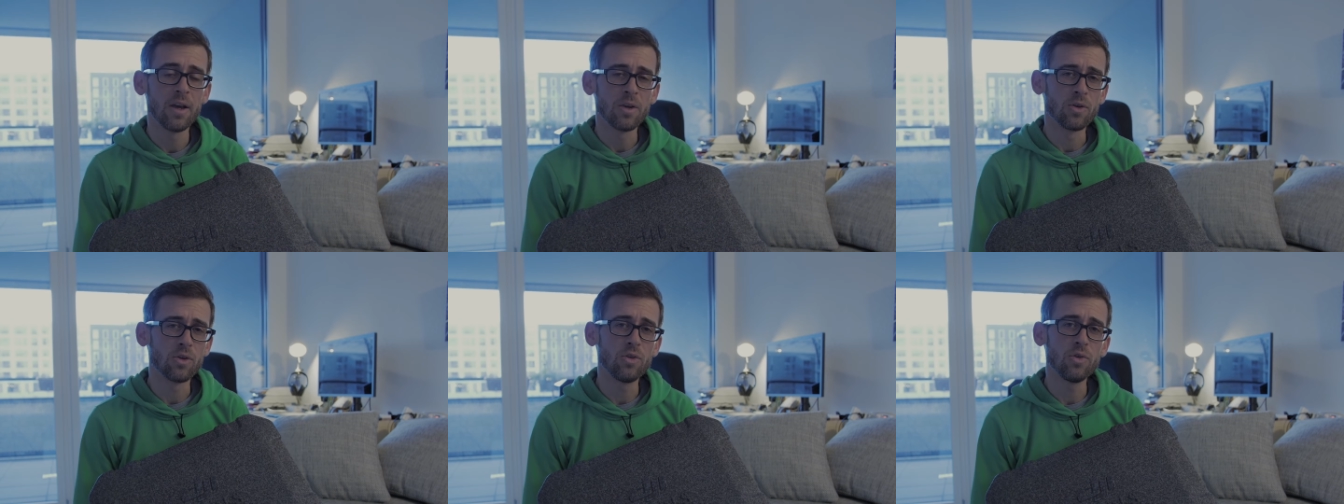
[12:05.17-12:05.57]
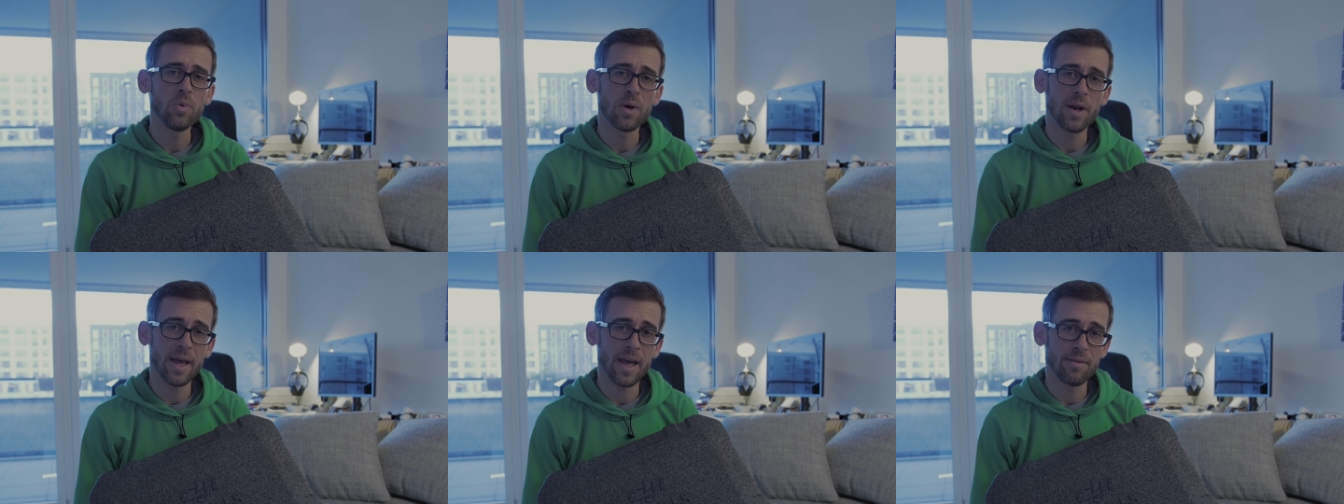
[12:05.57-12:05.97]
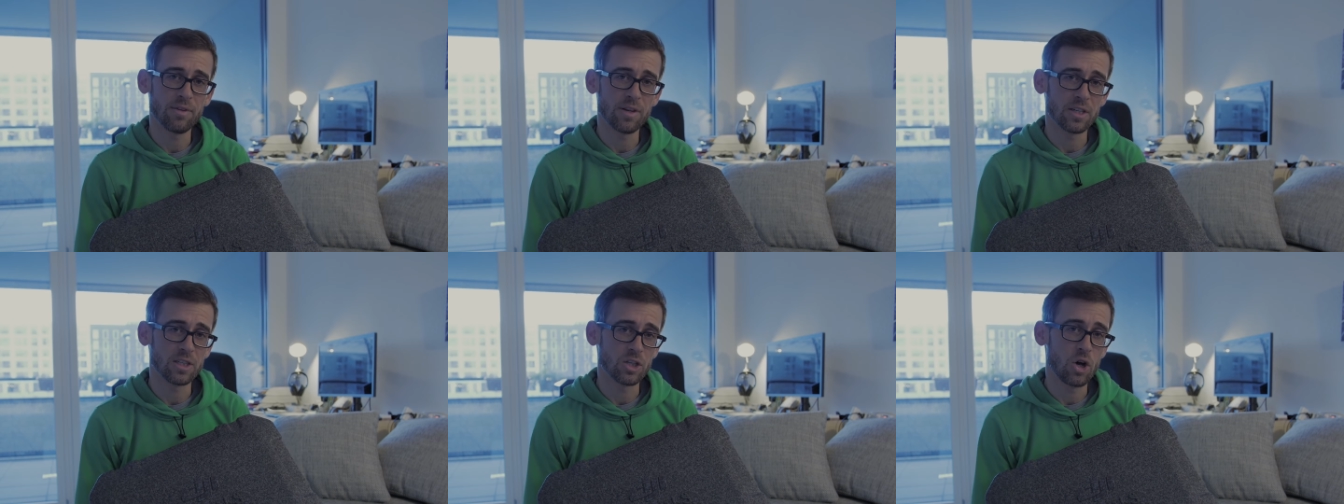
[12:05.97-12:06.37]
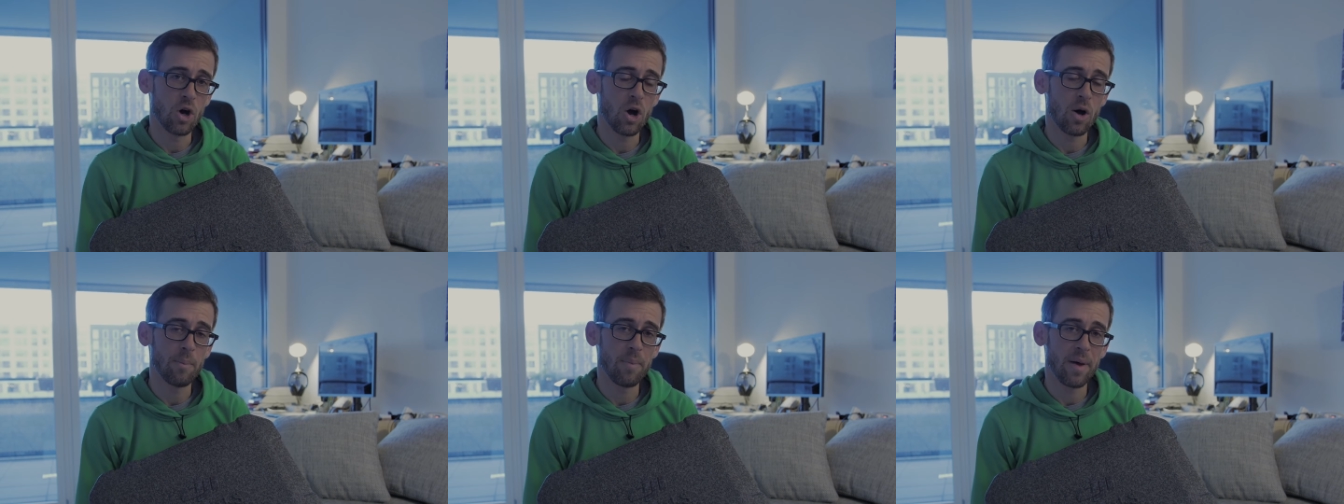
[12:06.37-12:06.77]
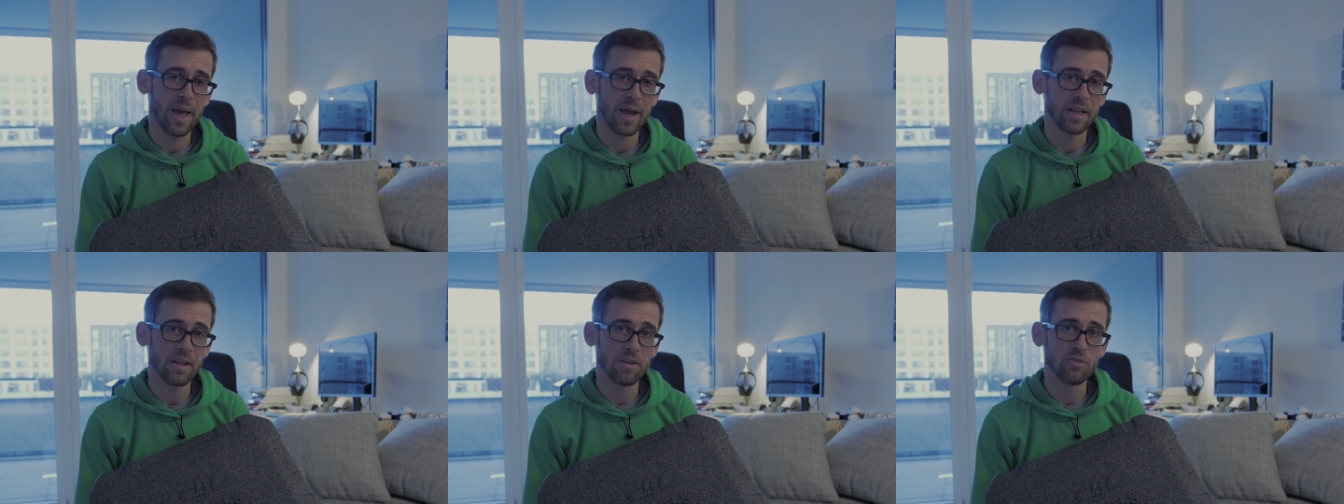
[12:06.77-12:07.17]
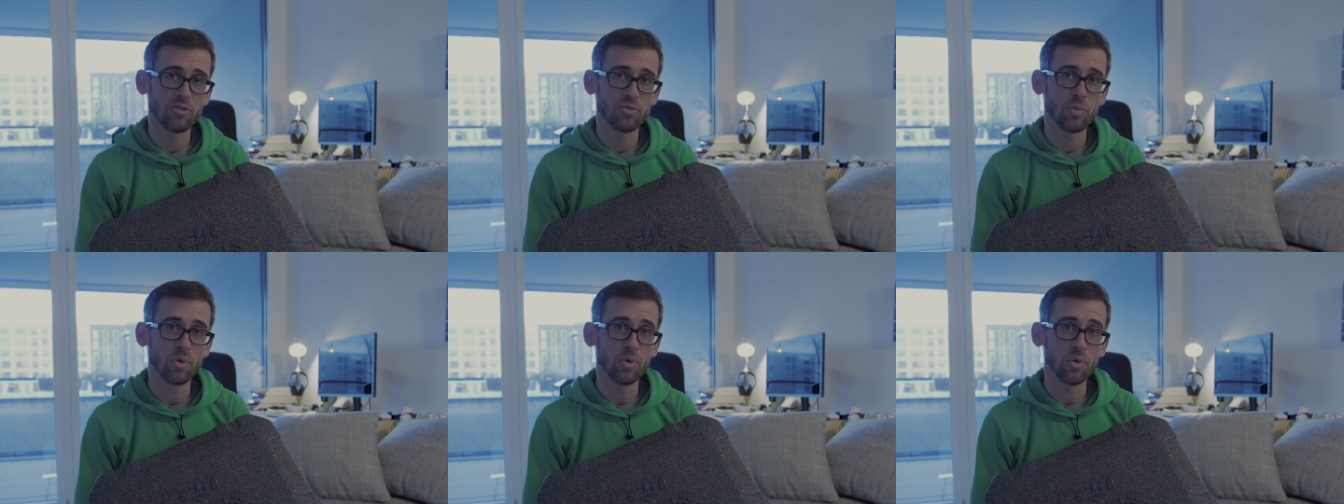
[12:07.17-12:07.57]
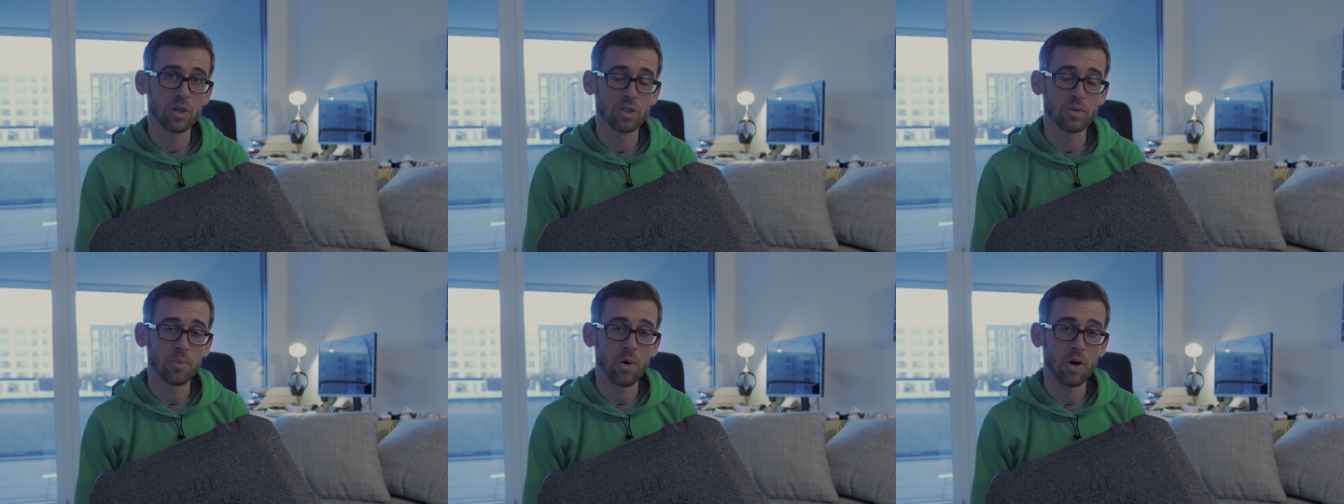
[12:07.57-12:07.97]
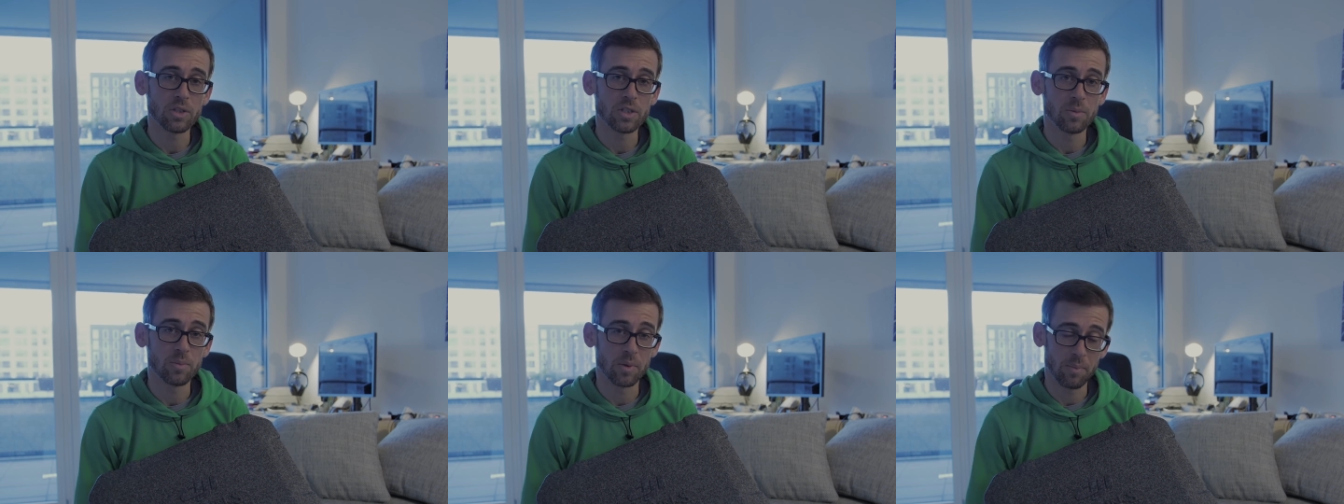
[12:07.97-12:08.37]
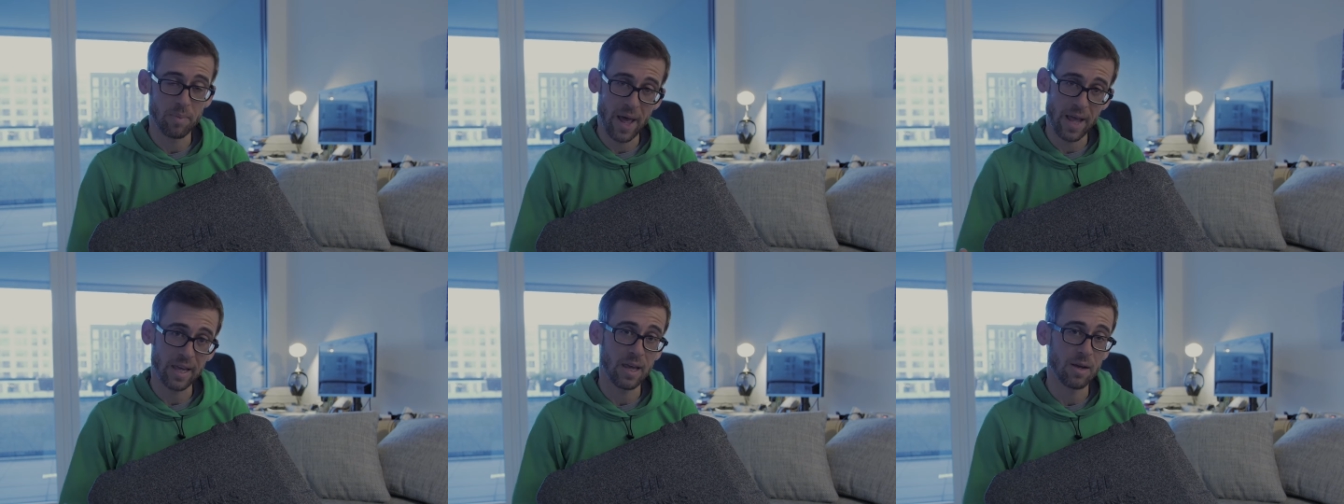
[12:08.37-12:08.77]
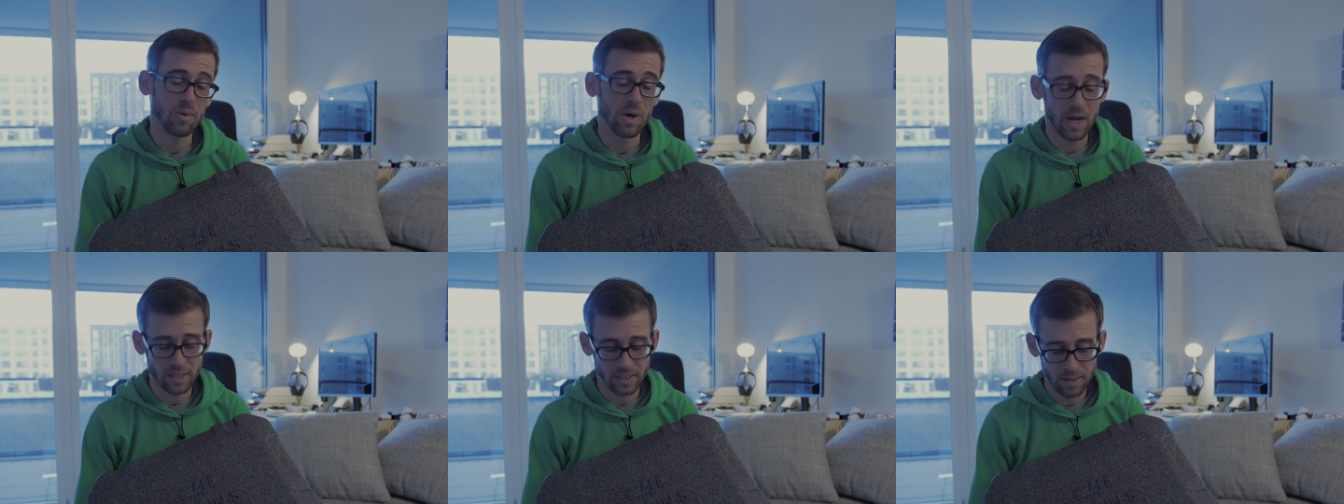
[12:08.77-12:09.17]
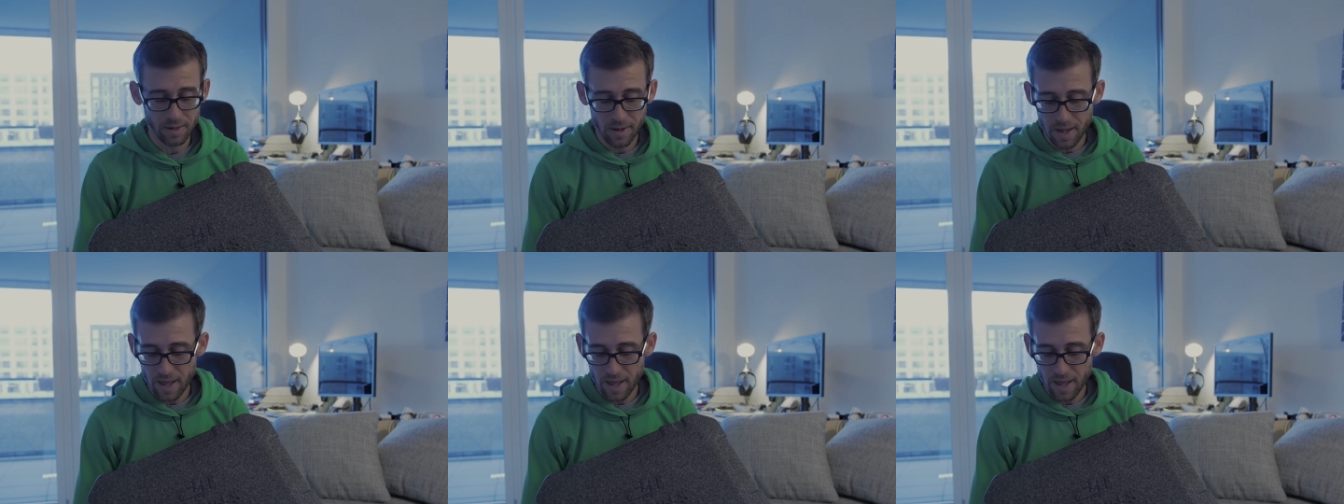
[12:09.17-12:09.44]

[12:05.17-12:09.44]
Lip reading: you do want to have it as compact and small as possible packing wise,